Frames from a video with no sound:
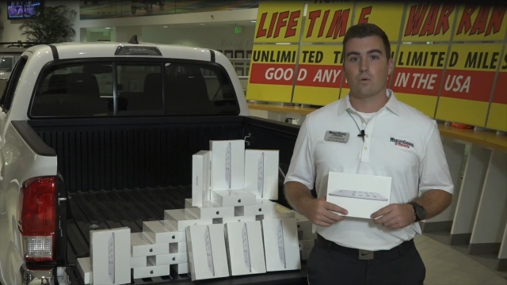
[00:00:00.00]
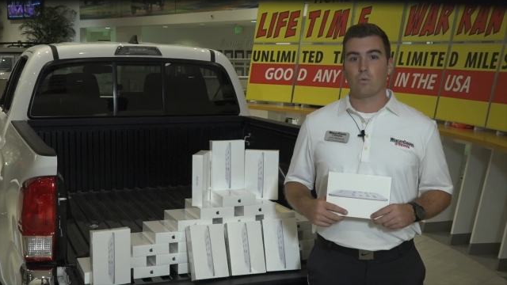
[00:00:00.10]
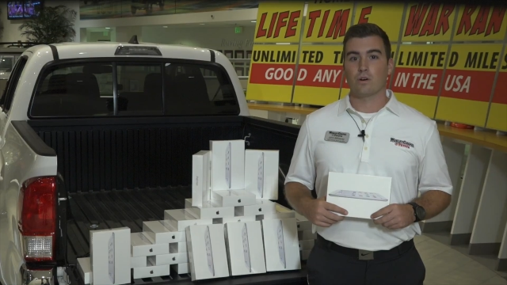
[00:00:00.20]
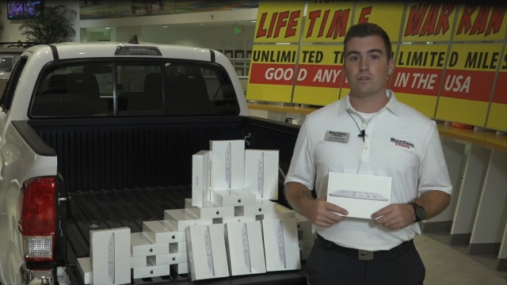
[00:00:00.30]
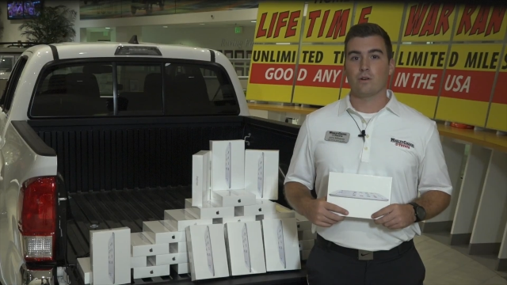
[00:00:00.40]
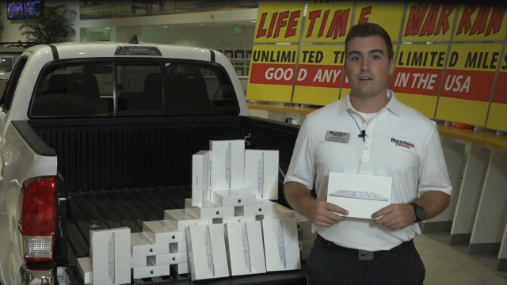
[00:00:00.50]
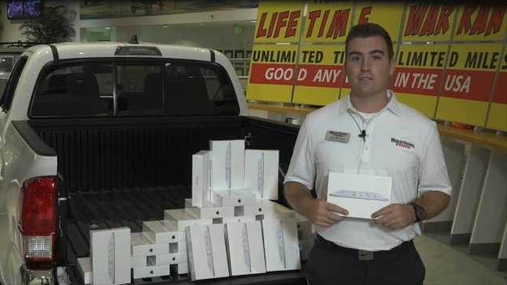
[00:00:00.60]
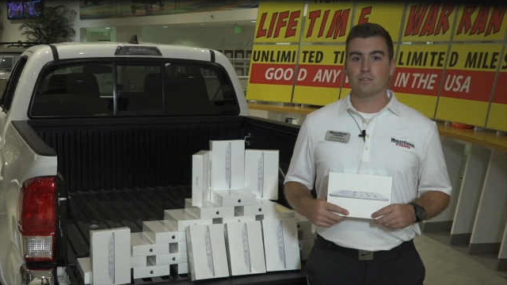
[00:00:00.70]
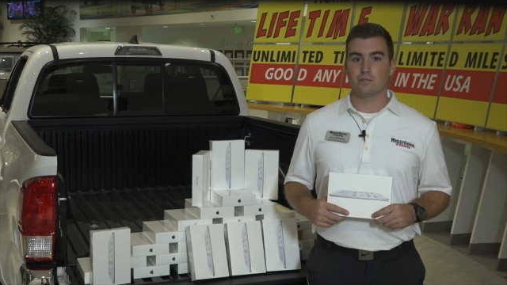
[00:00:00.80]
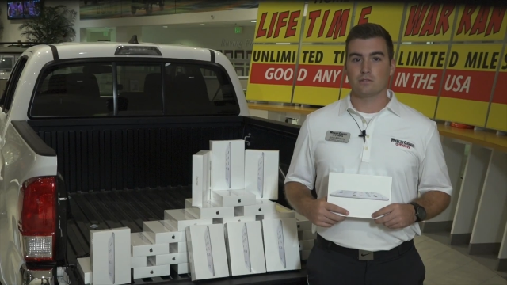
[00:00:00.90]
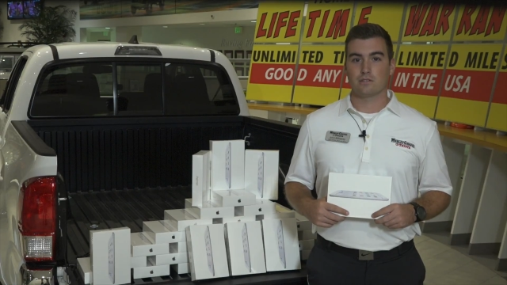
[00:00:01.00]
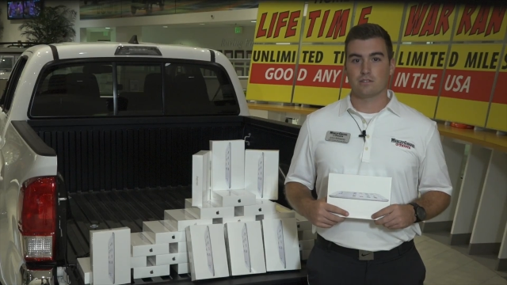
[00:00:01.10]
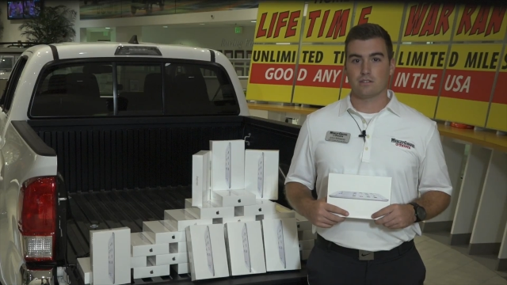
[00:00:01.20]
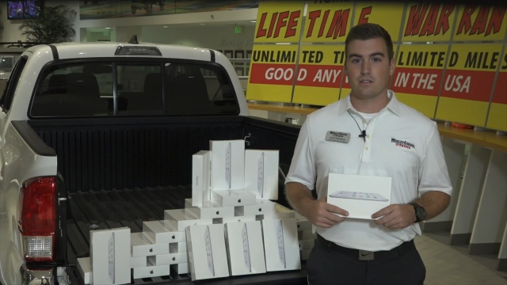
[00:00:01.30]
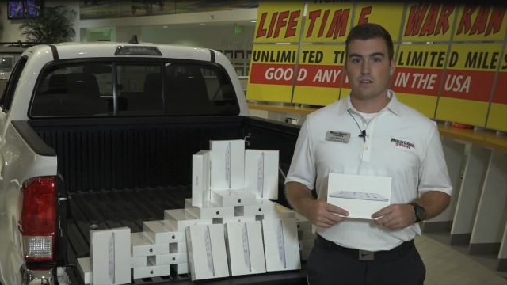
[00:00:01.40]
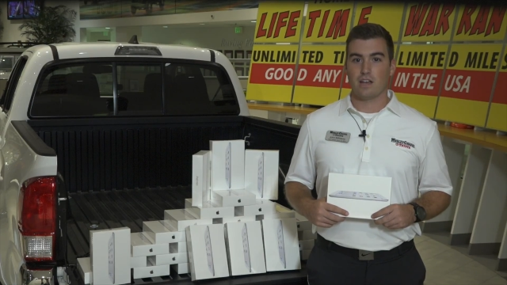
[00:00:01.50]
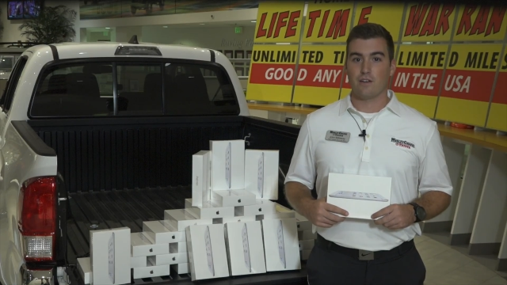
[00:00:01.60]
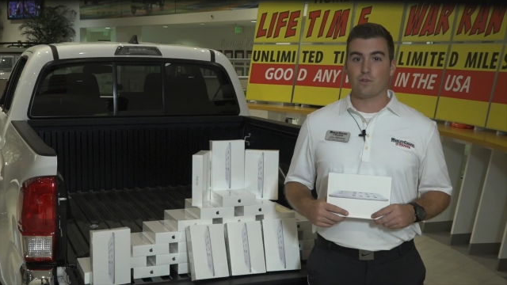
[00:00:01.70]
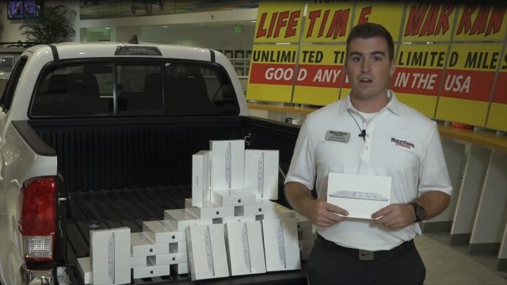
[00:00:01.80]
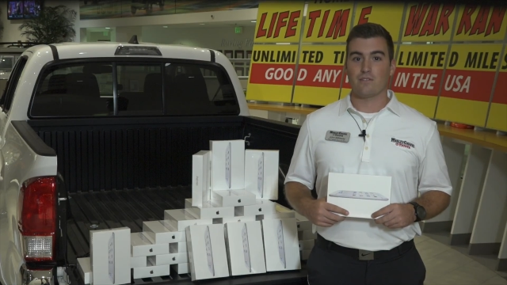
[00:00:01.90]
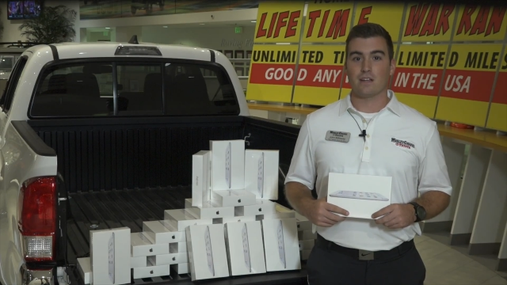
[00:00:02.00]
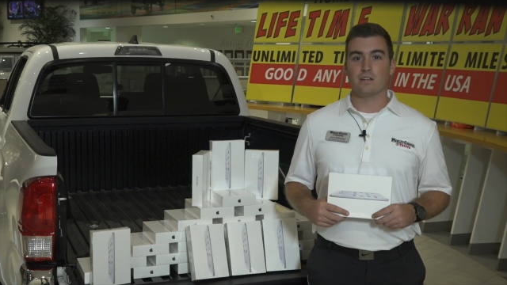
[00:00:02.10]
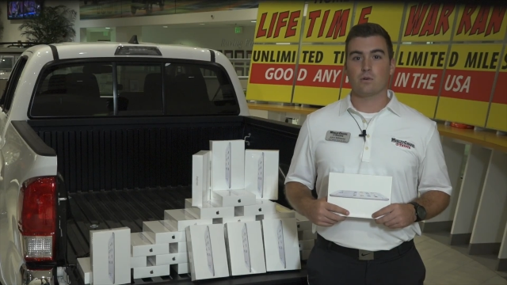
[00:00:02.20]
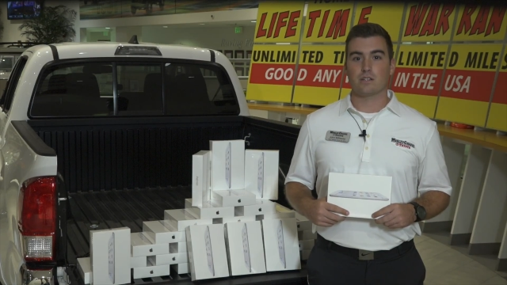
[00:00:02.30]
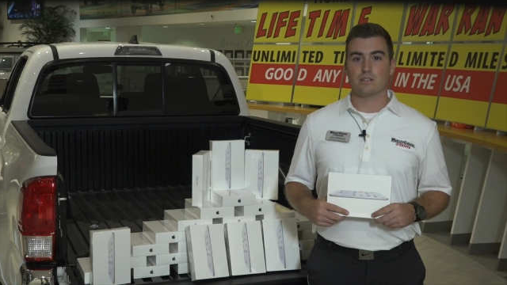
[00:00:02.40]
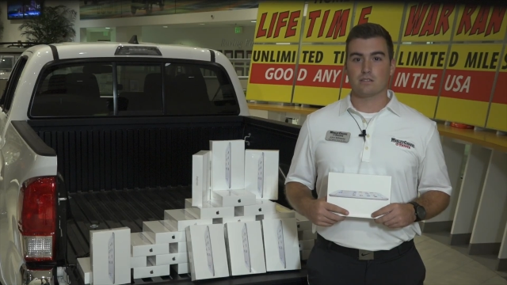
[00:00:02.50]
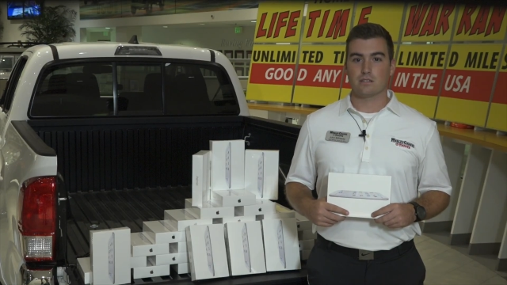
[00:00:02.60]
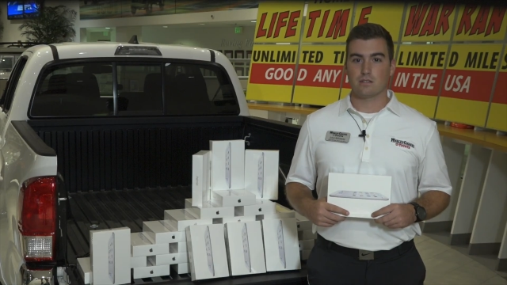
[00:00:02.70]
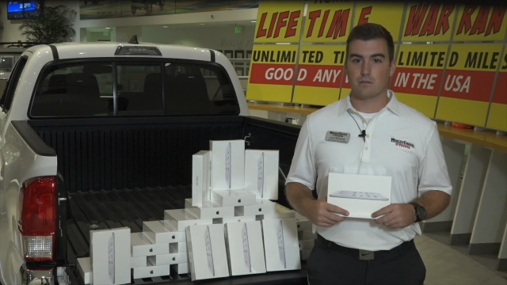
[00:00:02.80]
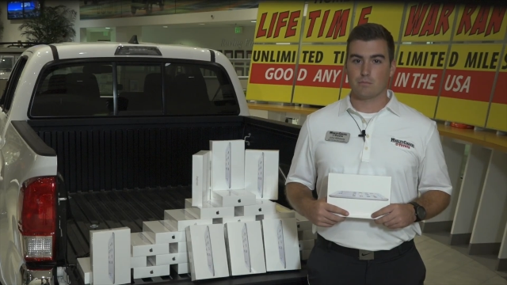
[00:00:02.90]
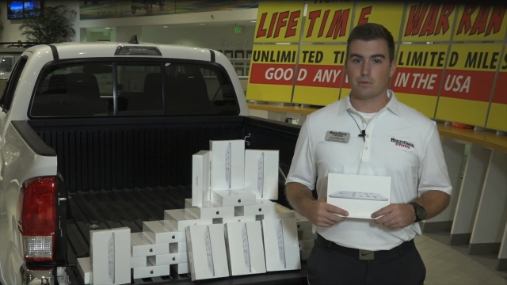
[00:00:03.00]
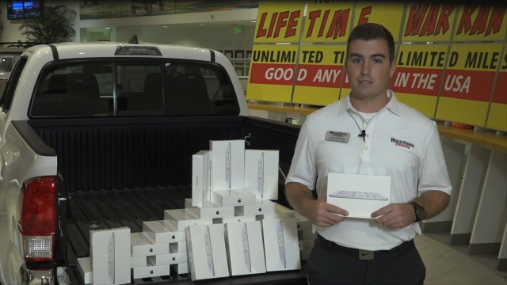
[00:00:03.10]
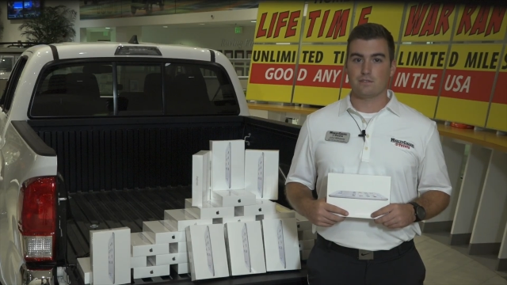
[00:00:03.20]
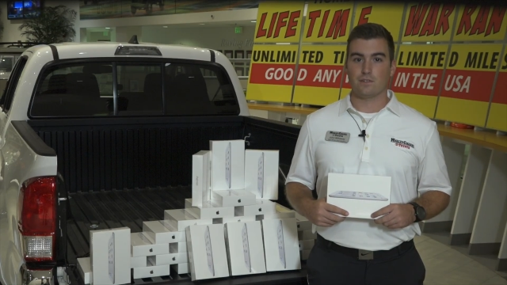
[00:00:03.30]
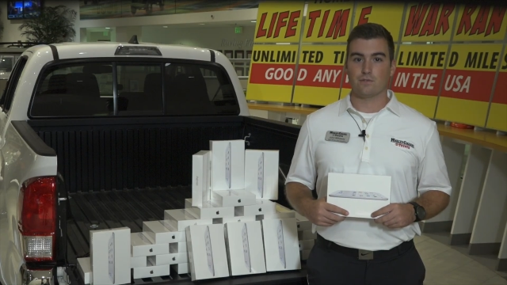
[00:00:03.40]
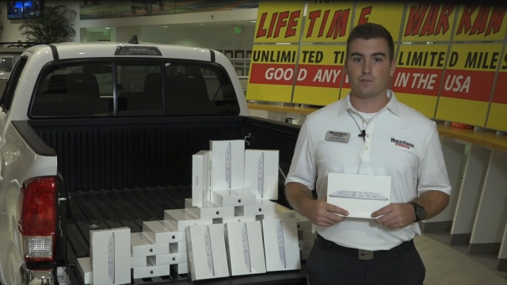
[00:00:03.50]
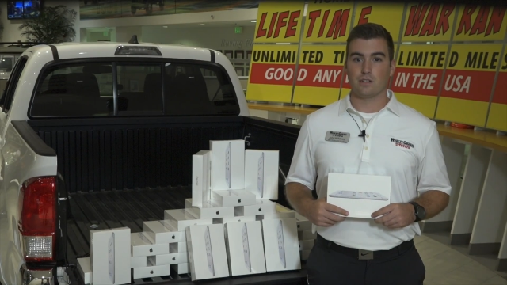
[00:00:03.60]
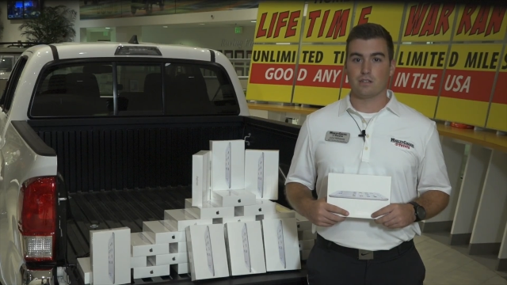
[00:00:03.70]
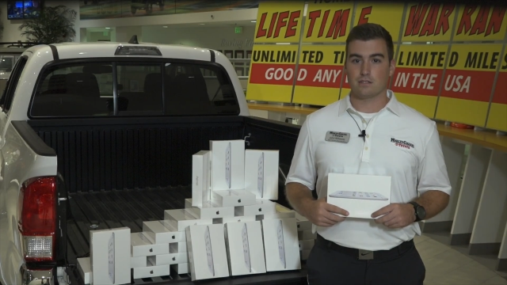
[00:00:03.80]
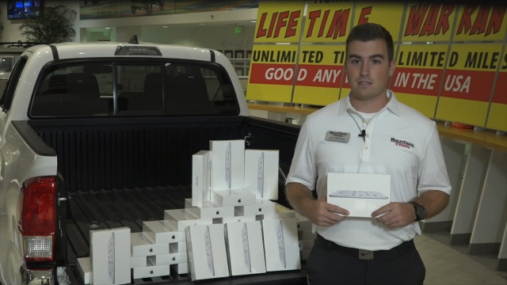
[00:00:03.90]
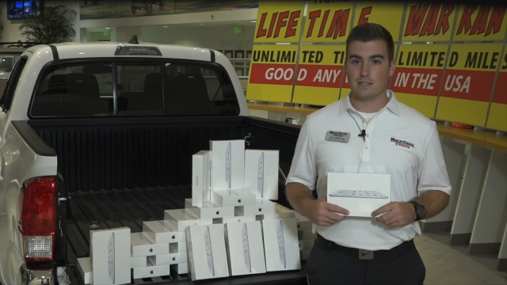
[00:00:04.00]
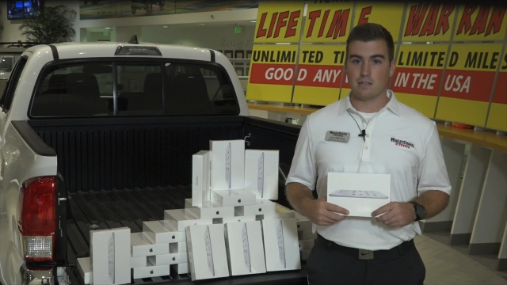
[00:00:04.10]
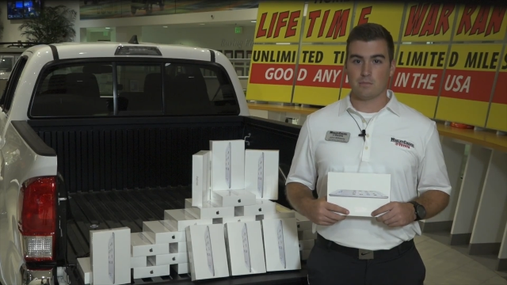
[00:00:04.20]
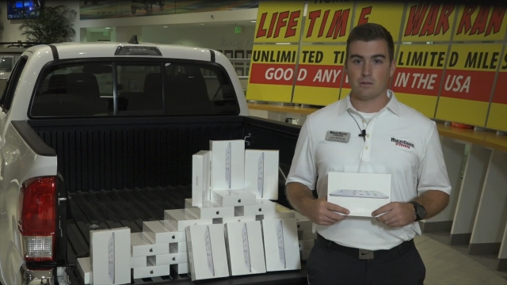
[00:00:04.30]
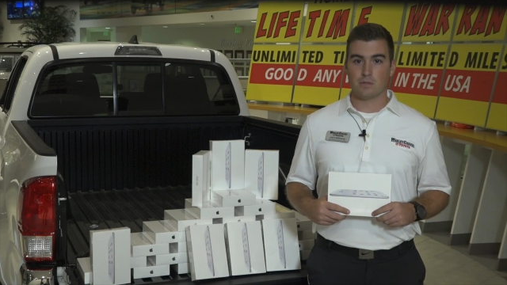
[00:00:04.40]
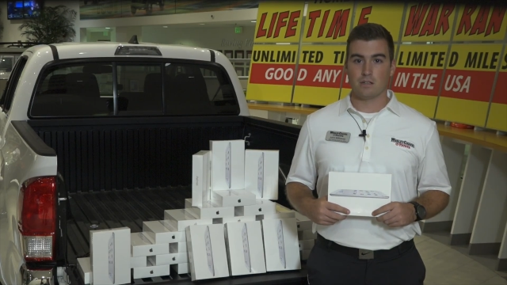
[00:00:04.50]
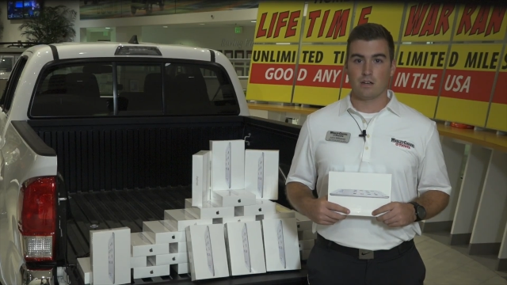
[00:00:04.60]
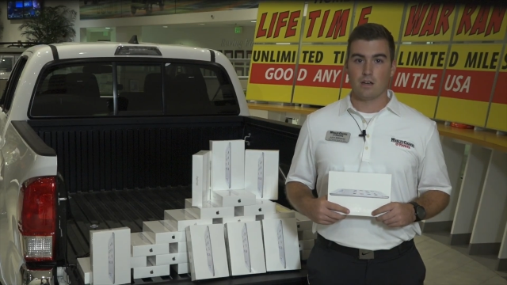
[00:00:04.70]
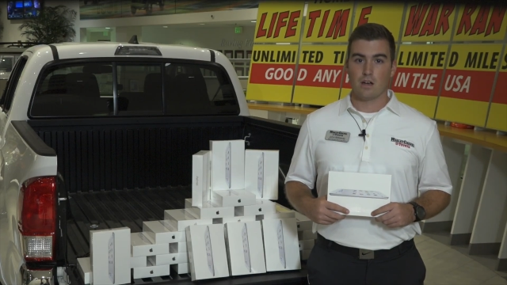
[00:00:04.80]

What do you have to lose? If you have any questions, please feel free to email me,